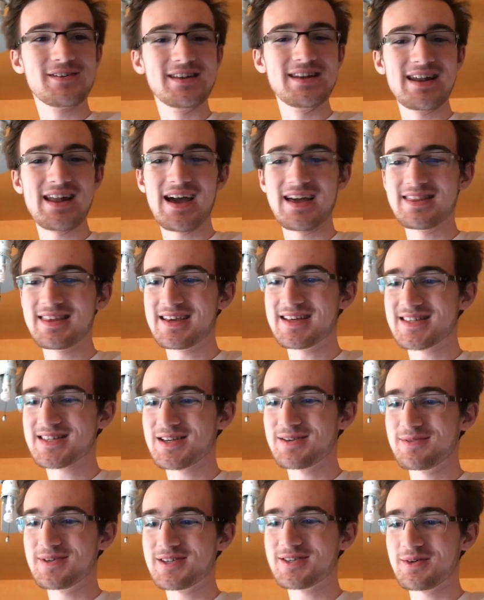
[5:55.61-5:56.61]
and I think it's
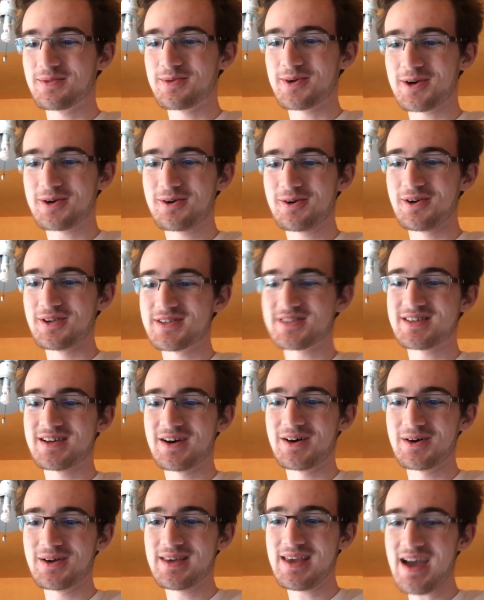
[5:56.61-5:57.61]
going to be super cool.
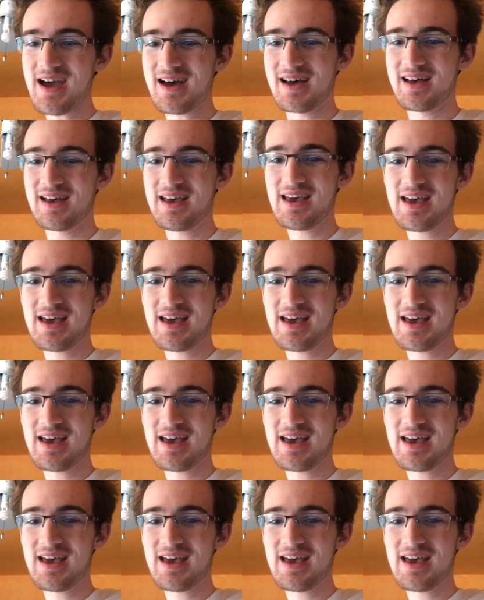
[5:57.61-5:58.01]
So yeah,